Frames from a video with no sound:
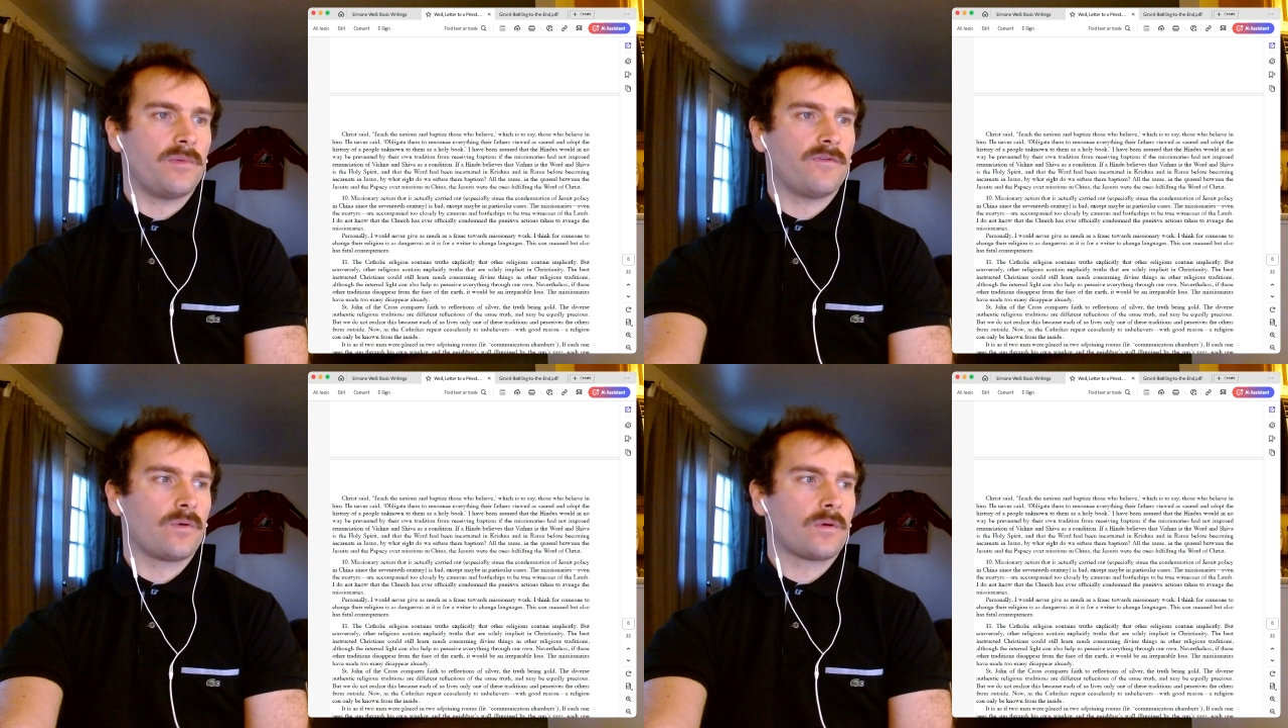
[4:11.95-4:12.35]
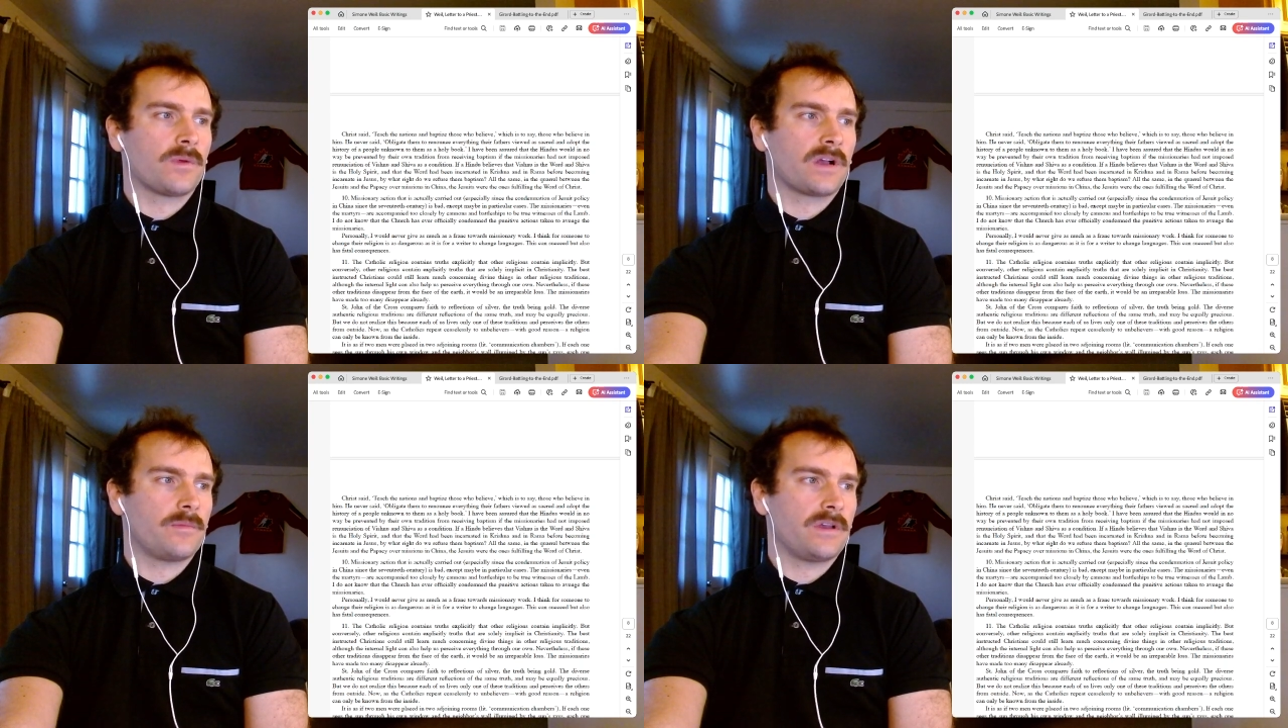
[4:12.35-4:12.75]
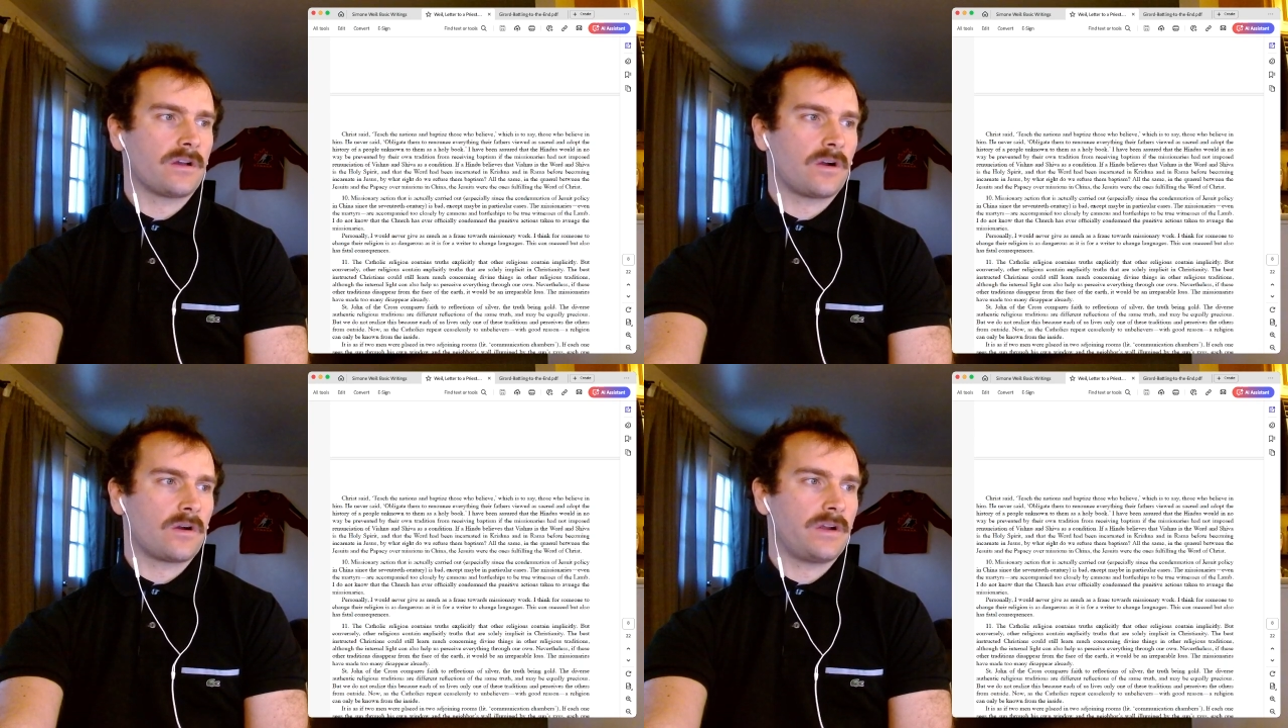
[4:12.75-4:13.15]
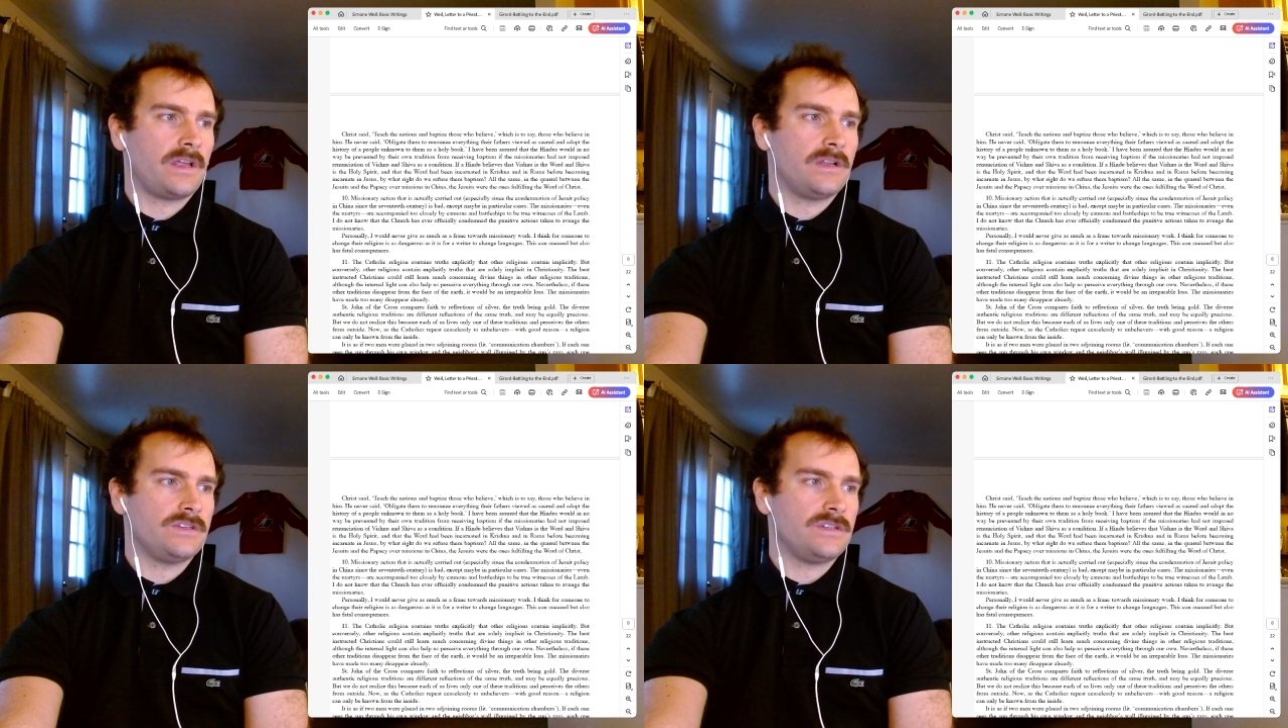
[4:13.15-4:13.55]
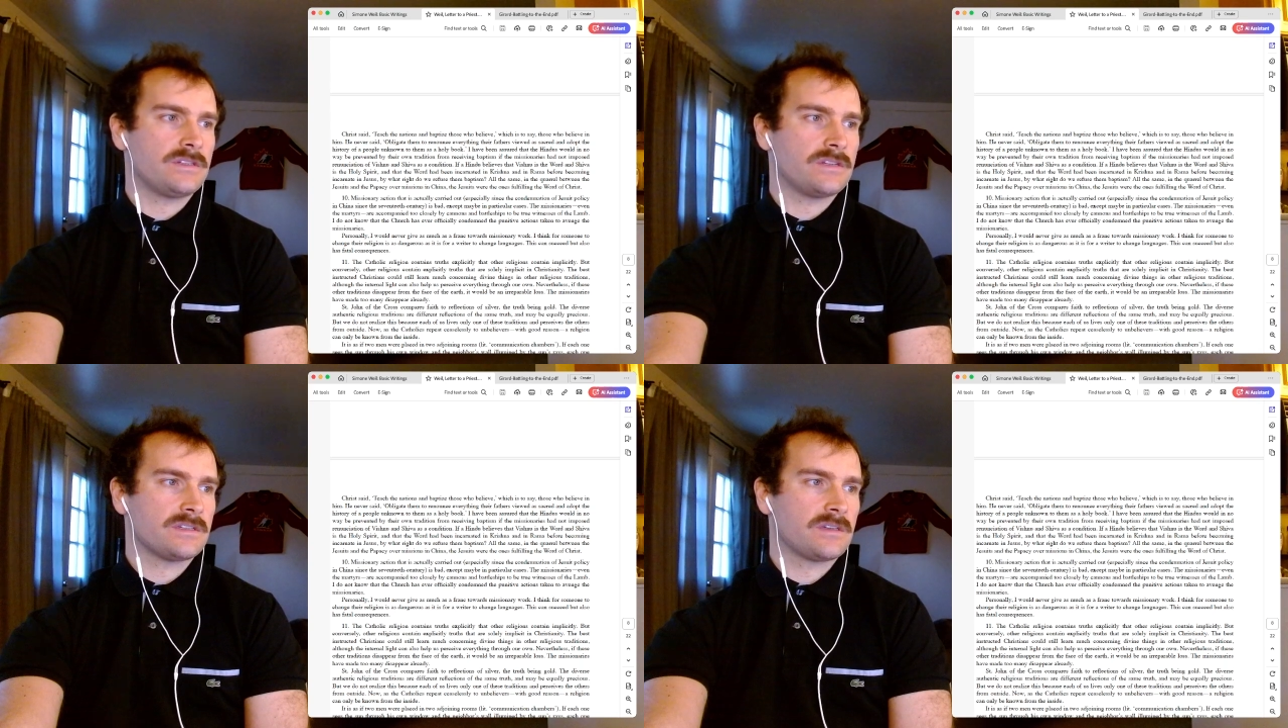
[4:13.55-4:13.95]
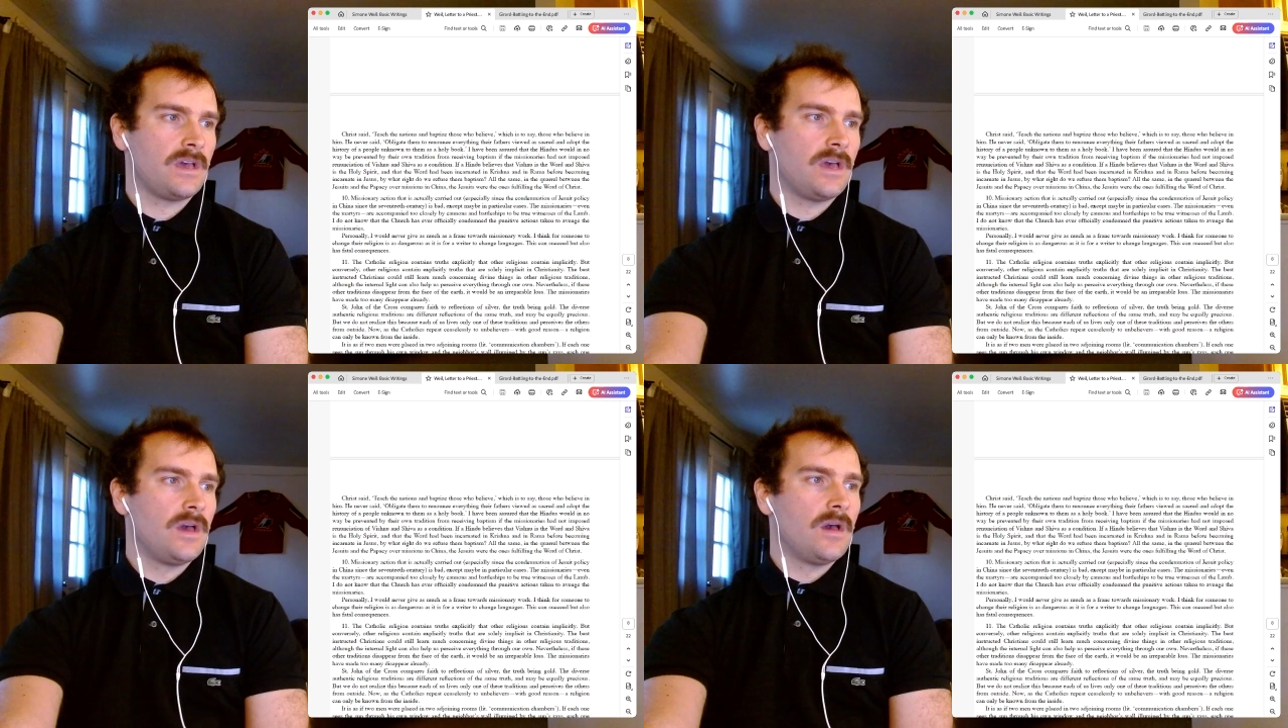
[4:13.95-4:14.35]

before becoming incarnate in Jesus,